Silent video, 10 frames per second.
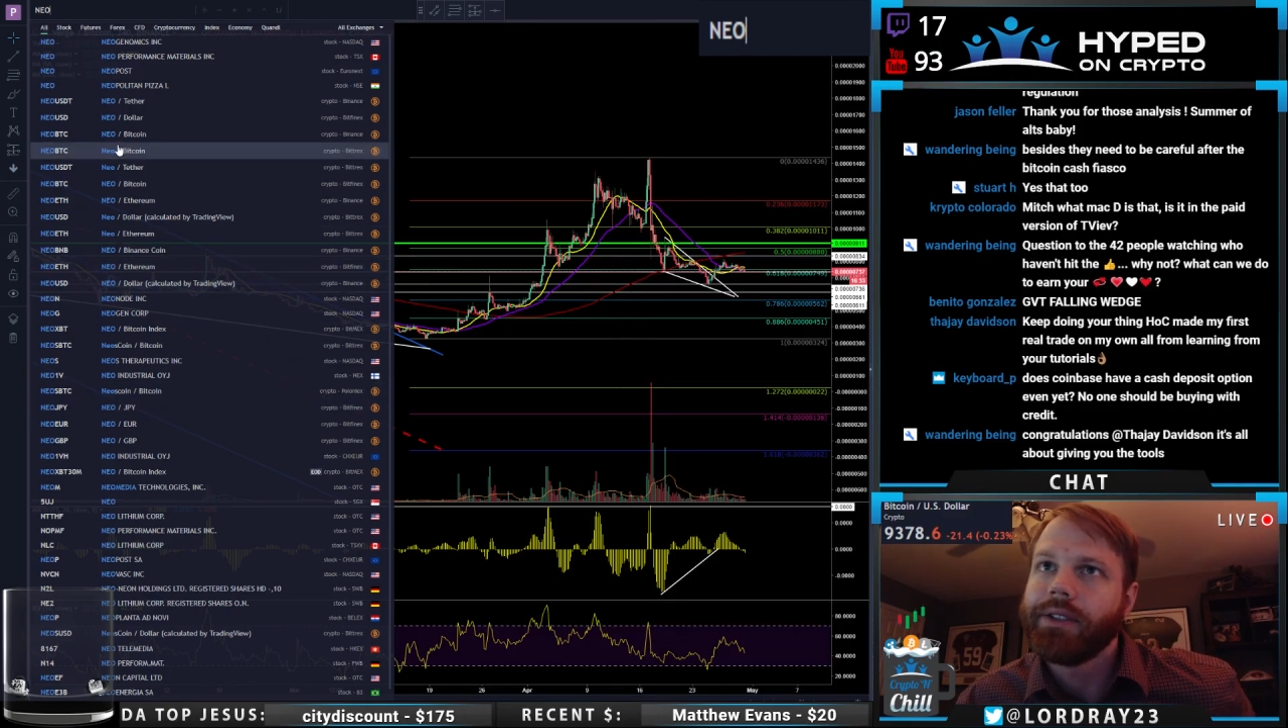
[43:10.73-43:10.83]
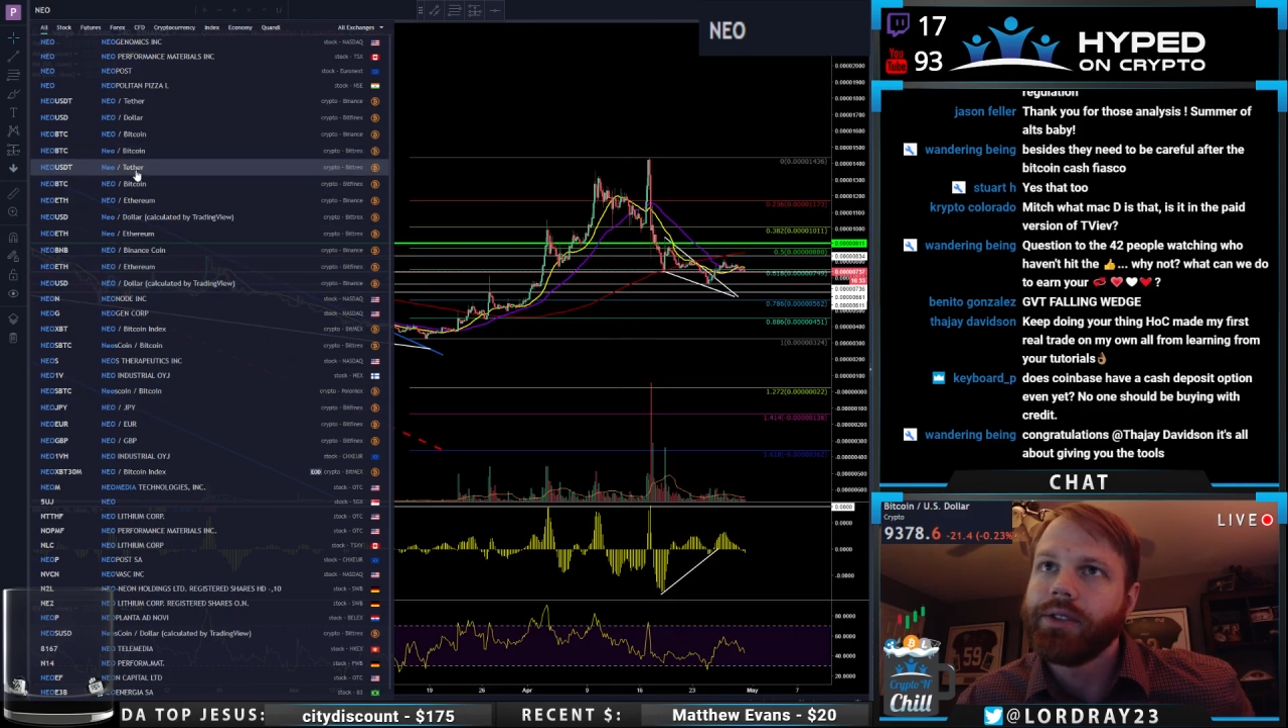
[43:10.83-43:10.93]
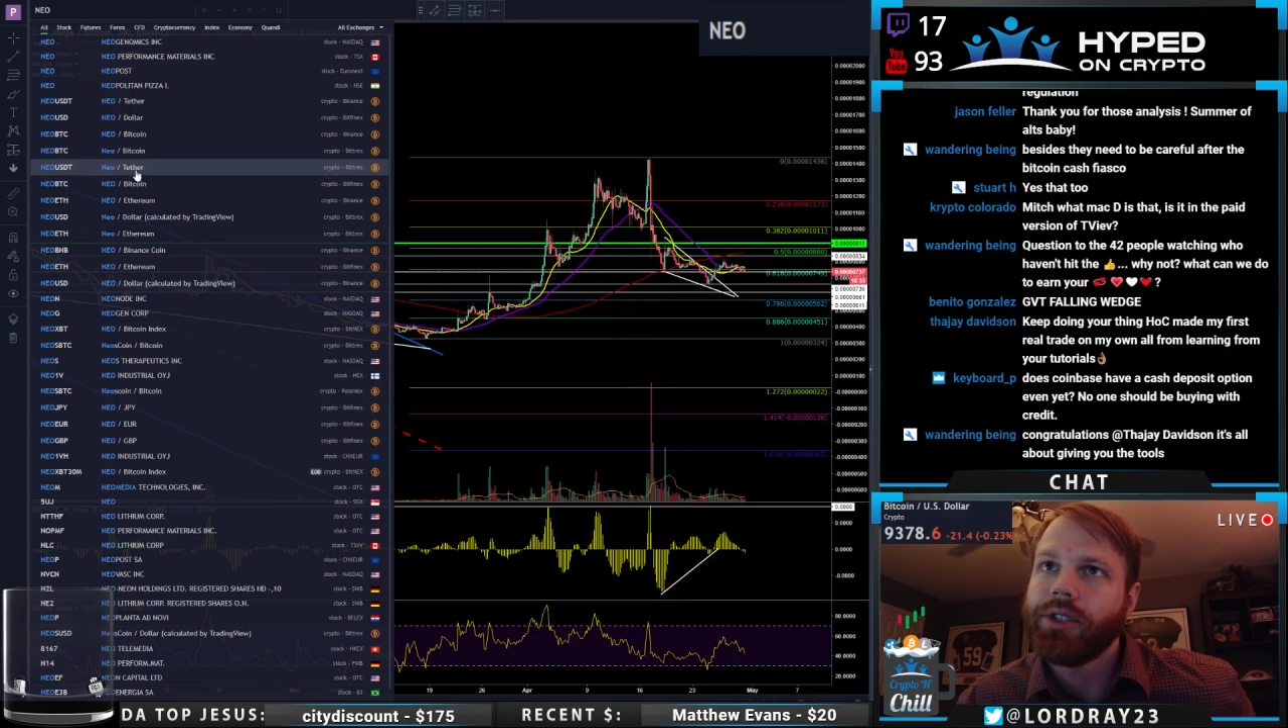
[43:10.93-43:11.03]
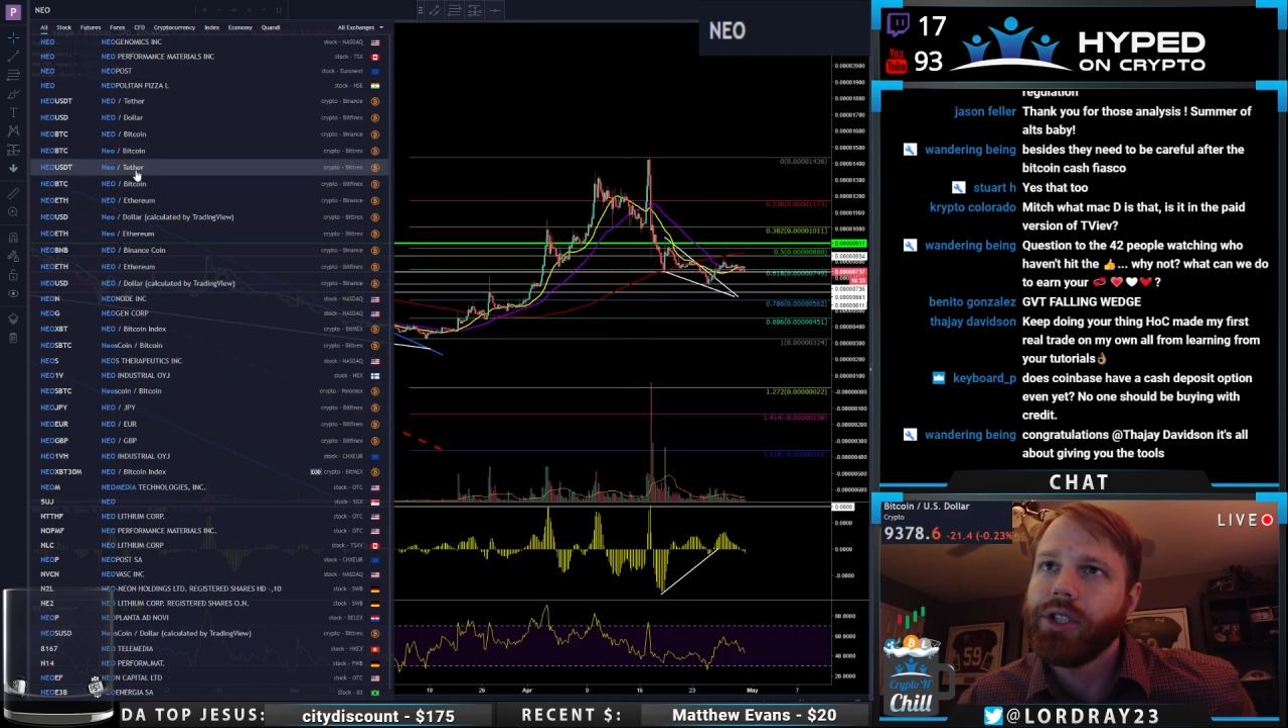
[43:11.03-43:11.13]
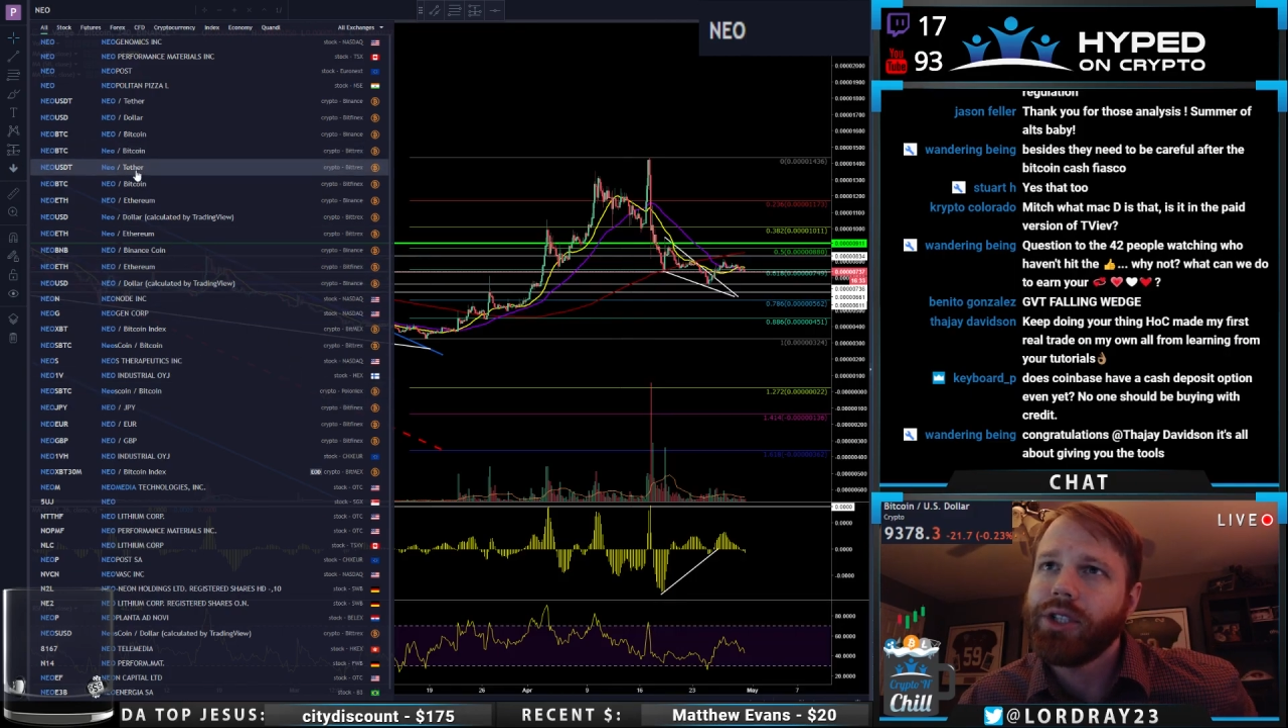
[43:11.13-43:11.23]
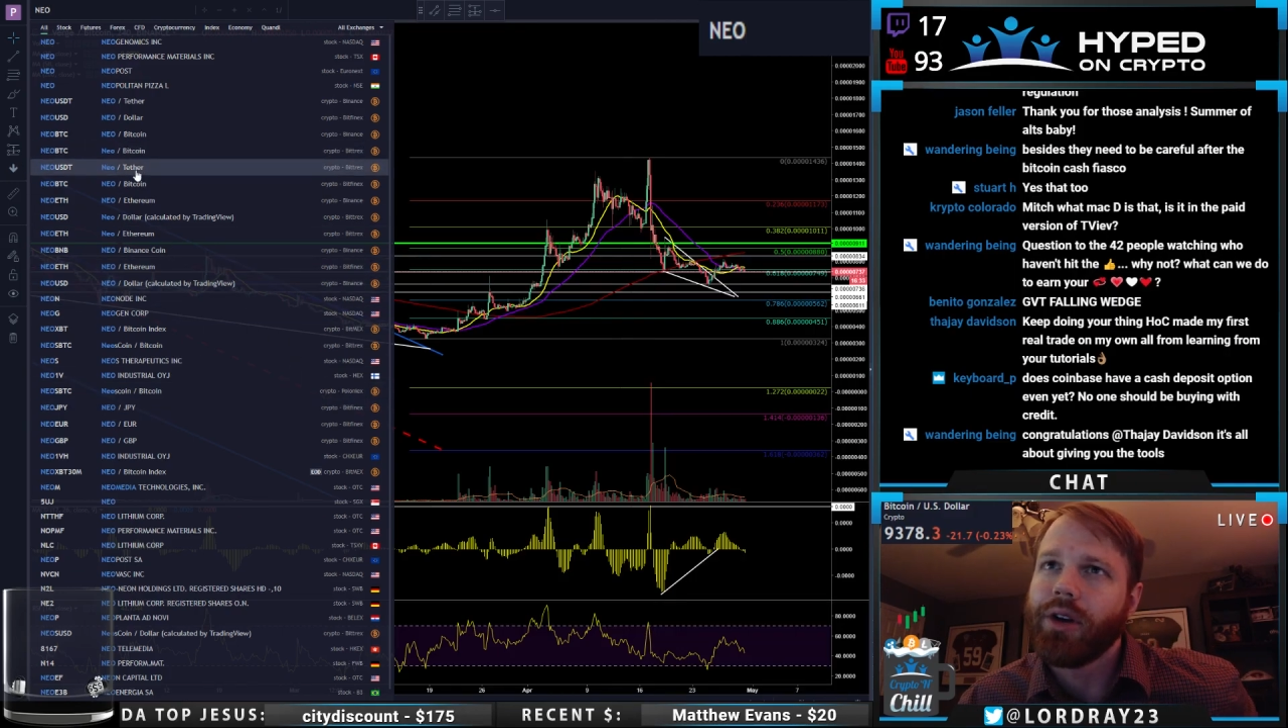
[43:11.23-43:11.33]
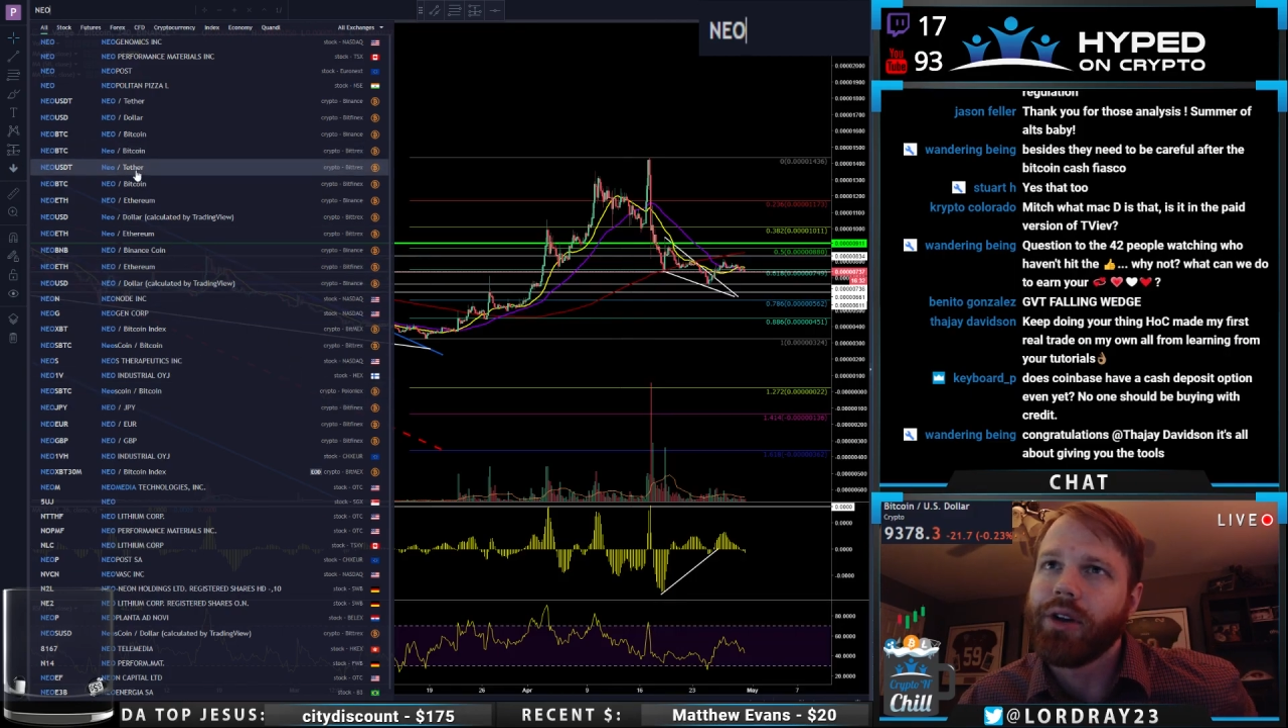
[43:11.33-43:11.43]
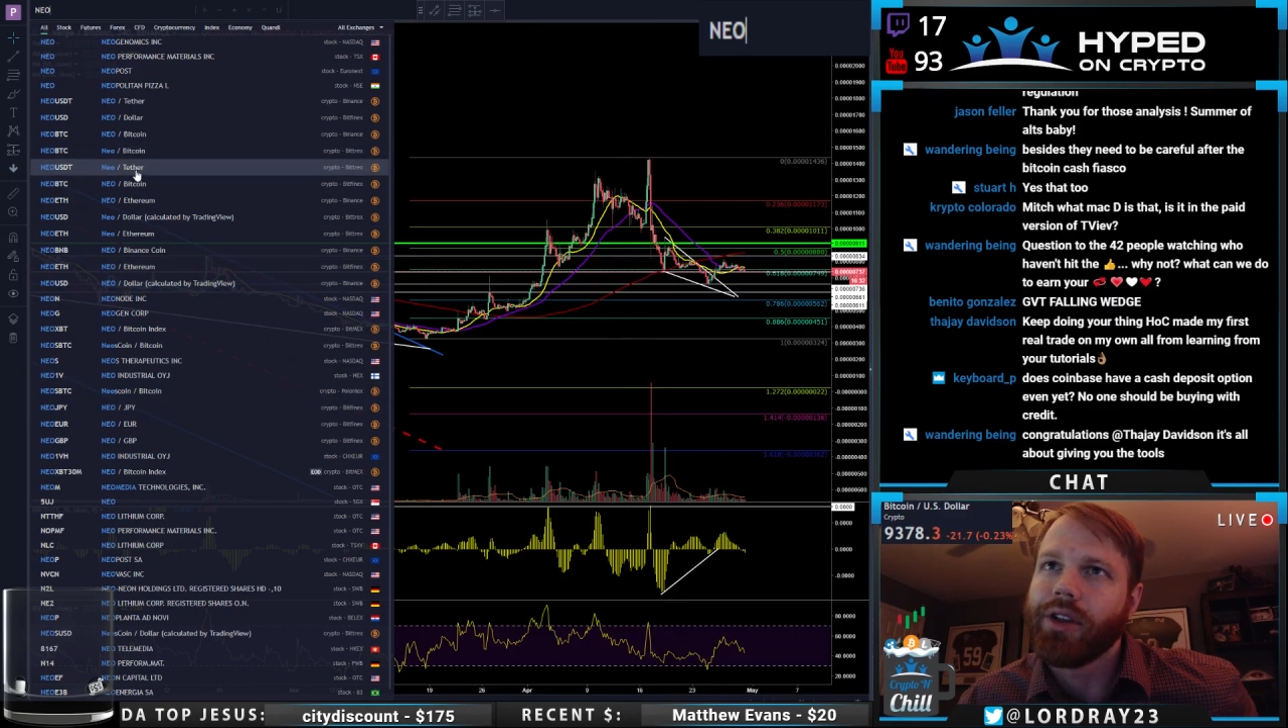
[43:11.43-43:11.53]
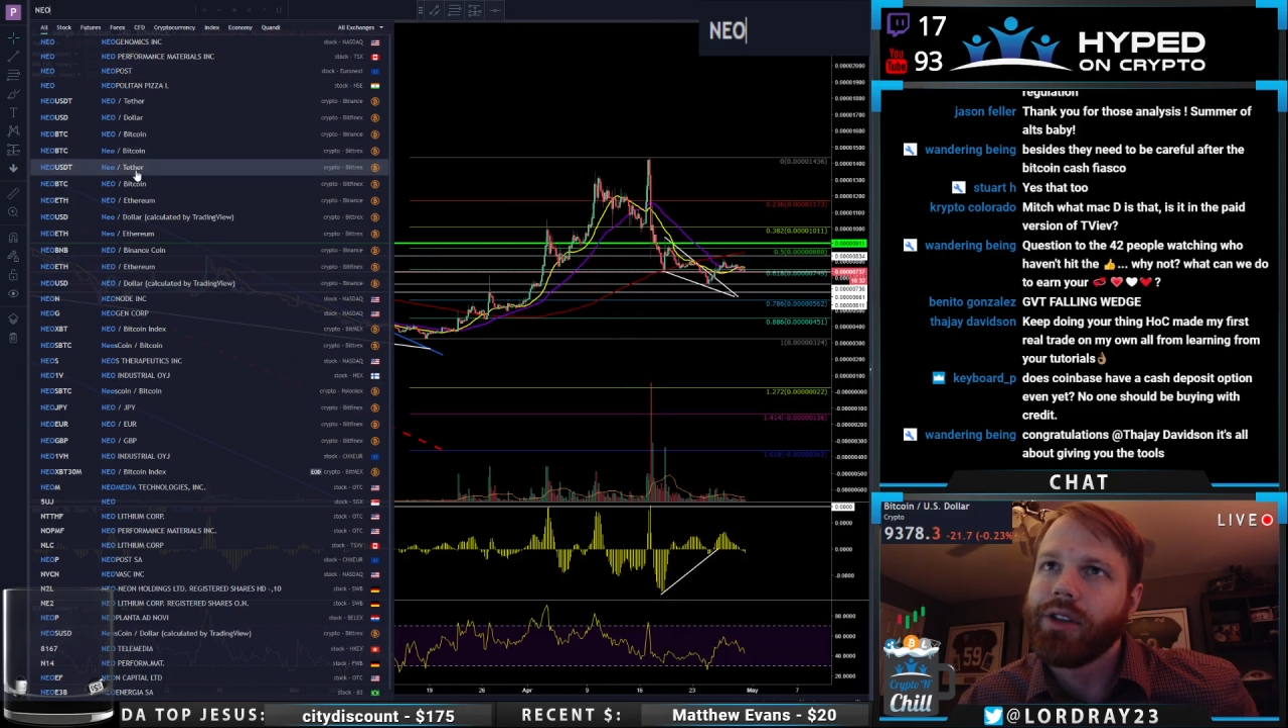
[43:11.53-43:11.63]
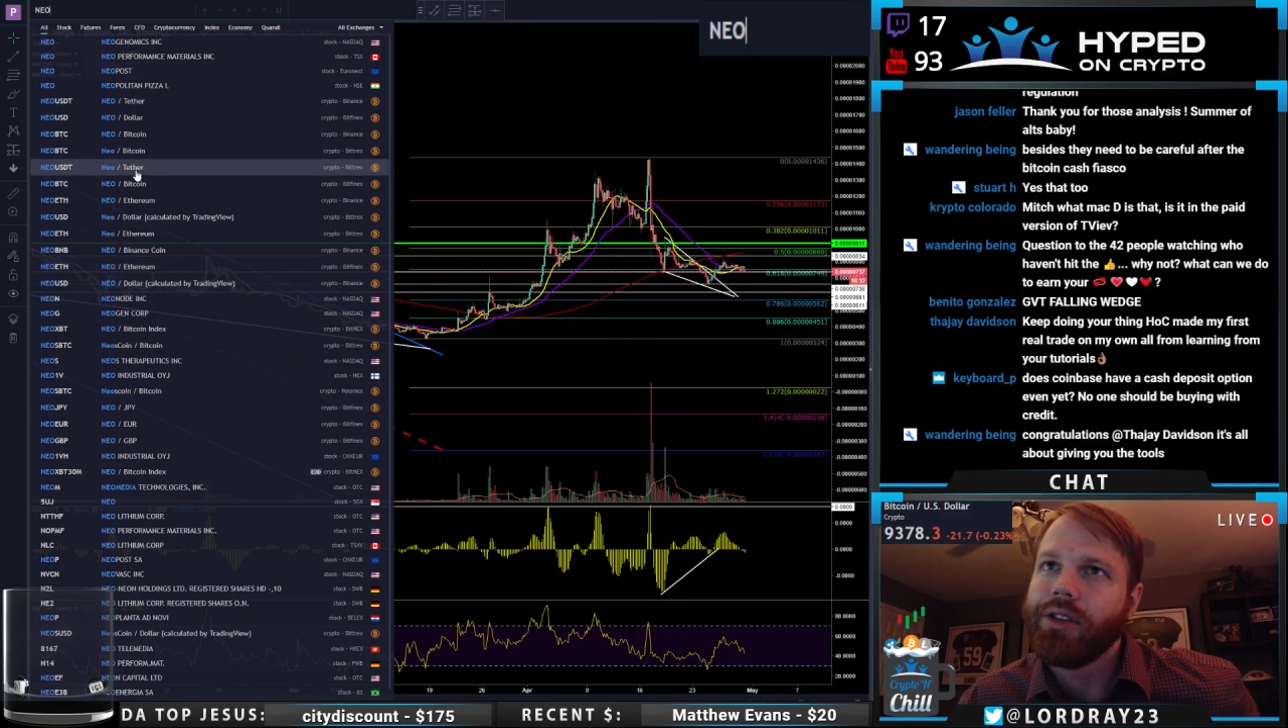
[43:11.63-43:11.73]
Let's just go to